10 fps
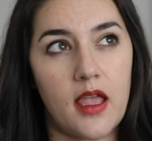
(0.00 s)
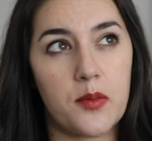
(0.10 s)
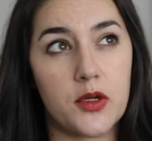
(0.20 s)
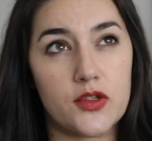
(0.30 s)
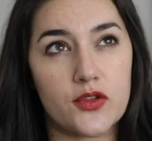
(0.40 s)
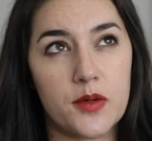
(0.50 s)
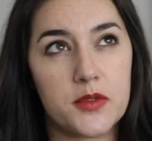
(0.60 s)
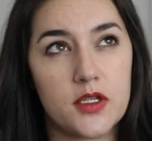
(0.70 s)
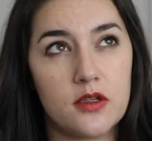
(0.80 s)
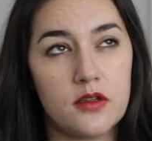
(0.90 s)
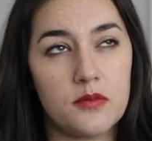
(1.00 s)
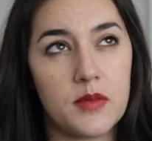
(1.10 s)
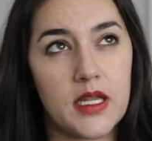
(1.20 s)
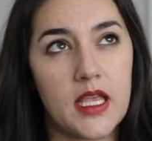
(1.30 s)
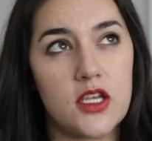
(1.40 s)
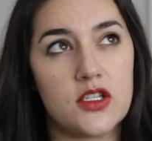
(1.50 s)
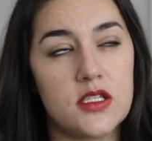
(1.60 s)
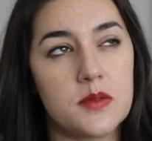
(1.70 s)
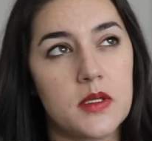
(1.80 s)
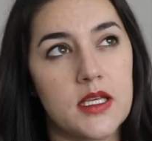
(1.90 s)
like prescription
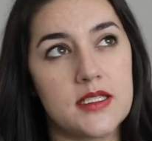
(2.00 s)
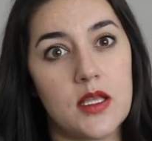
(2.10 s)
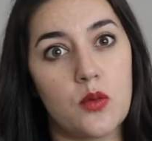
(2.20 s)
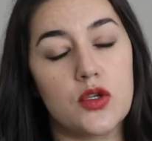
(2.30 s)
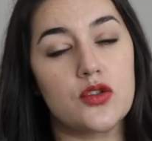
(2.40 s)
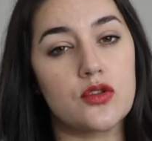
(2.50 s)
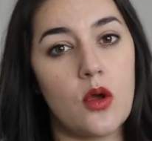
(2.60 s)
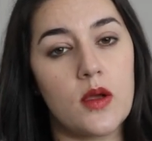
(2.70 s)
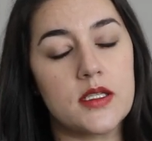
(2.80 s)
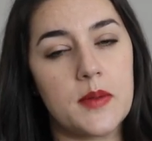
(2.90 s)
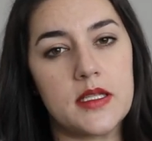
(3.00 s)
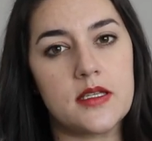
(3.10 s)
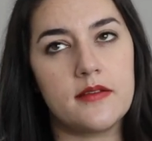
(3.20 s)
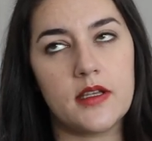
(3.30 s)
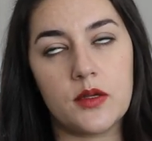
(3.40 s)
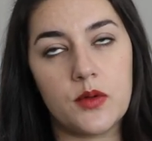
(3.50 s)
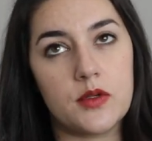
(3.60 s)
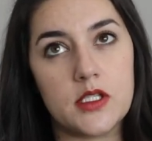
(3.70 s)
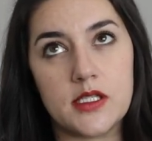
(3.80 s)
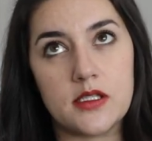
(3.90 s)
medications because they were so expensive and we
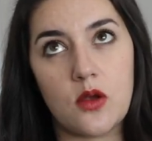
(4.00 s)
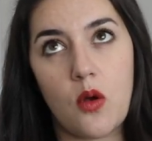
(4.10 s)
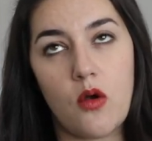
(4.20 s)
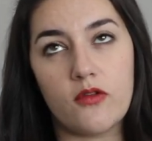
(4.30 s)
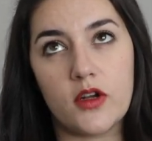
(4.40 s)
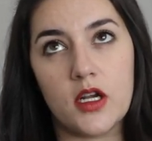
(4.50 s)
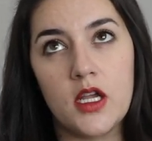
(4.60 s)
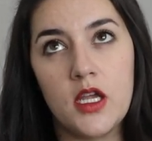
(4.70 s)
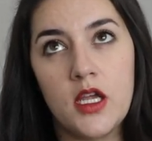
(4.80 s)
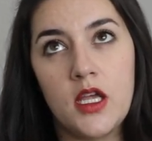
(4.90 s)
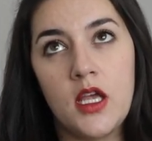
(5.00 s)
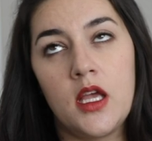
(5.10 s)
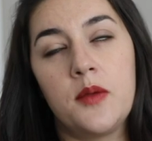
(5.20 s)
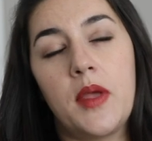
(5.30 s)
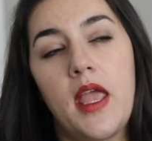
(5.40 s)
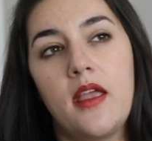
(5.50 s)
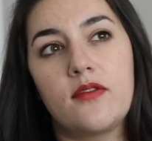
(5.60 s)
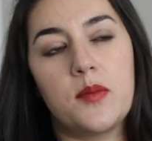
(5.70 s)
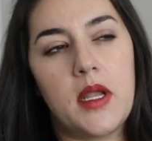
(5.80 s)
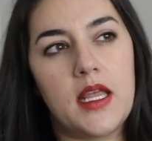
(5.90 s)
were just so overpaying
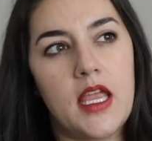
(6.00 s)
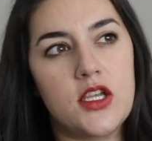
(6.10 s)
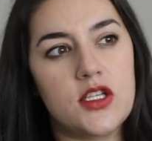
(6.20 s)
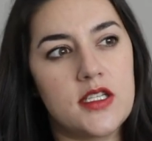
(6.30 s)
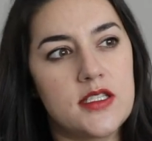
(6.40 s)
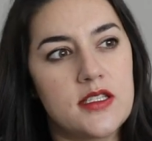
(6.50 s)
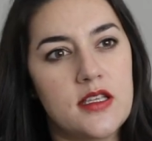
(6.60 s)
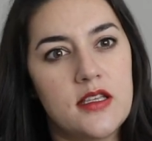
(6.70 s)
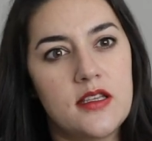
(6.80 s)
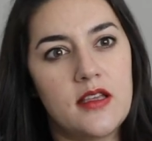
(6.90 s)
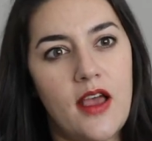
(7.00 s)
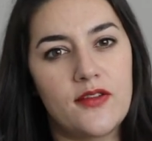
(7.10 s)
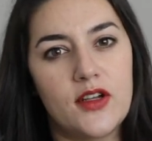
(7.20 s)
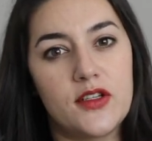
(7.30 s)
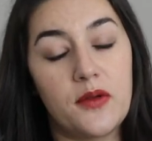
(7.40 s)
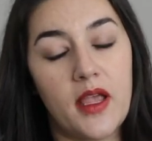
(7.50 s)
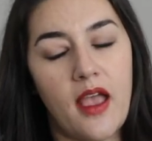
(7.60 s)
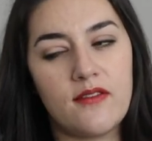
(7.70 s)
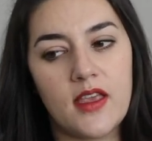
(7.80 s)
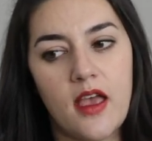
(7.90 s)
for medications after doing
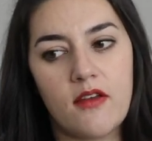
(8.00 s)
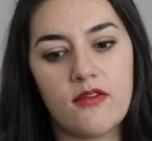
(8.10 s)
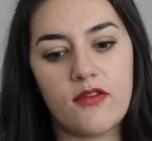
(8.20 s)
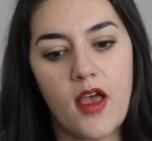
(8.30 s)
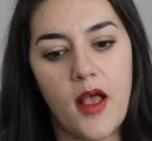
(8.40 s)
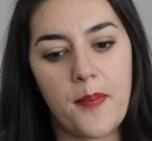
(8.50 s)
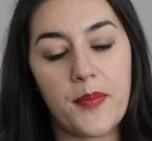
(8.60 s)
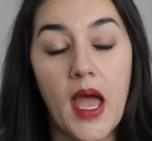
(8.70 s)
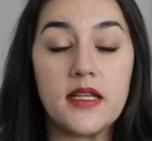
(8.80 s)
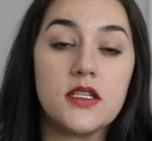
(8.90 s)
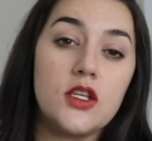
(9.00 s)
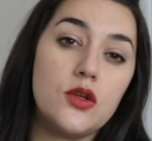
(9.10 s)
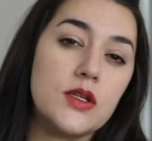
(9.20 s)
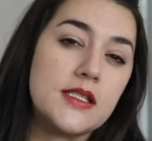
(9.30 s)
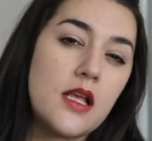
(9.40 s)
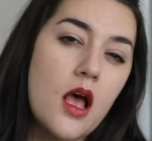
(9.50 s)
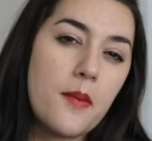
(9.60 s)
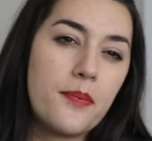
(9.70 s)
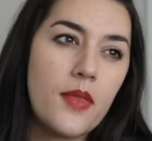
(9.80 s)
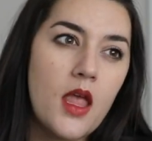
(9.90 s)
IVF. But I took
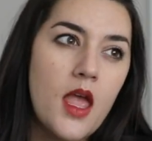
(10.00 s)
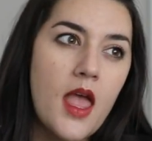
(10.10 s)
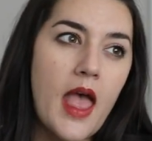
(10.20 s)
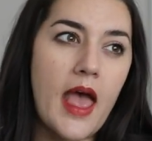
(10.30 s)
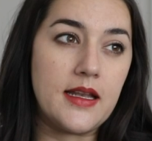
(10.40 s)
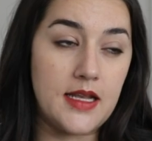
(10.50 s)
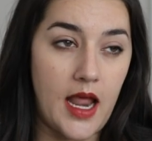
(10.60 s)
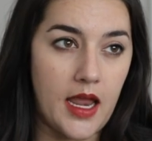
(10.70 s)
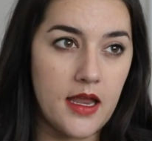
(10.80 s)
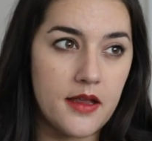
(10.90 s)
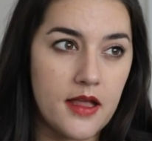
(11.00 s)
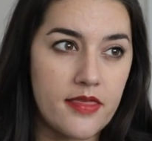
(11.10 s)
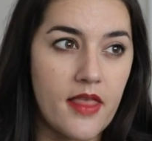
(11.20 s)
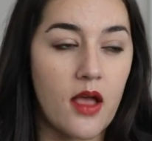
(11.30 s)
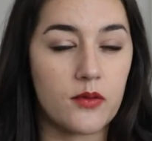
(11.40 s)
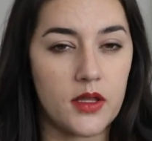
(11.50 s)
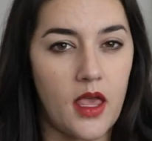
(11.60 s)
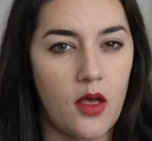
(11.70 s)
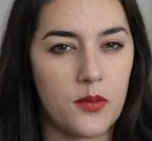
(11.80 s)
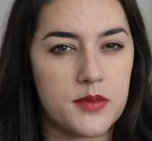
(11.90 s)
Unisom at night, and that really
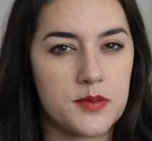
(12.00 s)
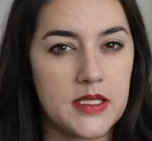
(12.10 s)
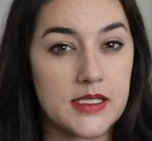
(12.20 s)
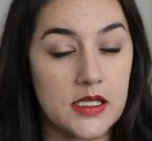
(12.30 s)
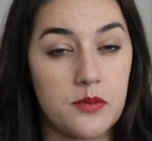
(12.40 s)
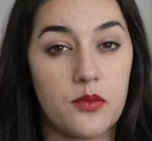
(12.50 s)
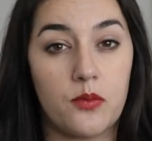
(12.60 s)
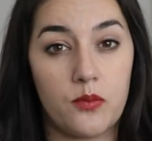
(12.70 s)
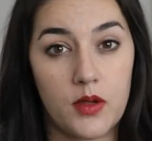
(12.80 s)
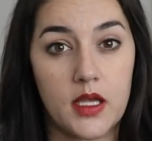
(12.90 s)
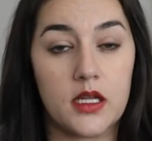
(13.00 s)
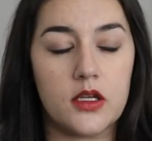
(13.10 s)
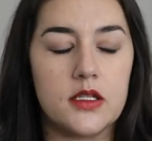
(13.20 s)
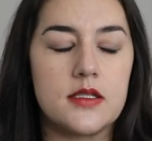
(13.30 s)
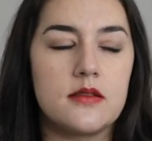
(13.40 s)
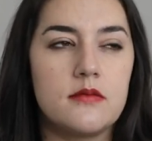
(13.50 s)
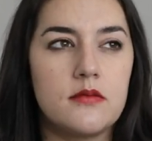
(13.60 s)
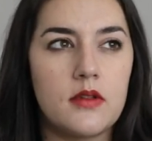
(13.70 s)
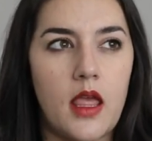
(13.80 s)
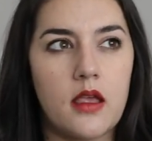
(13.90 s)
helped me sleep, get a good
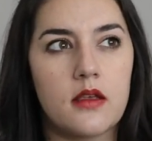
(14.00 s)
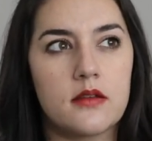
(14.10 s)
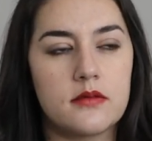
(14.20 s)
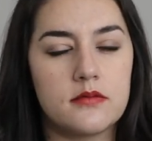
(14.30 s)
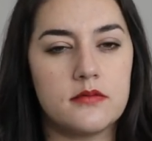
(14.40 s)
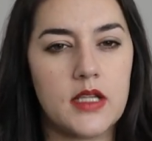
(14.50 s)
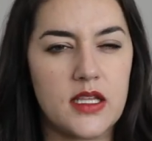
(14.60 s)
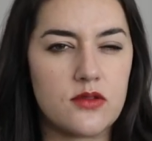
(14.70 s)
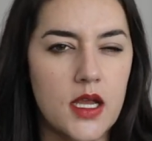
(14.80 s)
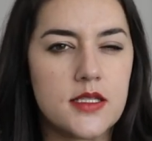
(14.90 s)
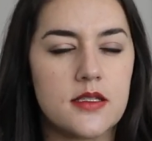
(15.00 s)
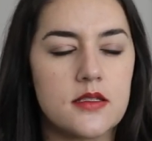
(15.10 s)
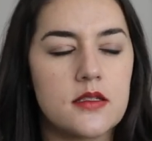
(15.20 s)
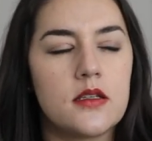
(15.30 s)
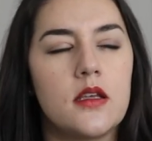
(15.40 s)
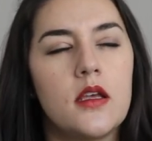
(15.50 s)
like night's rest.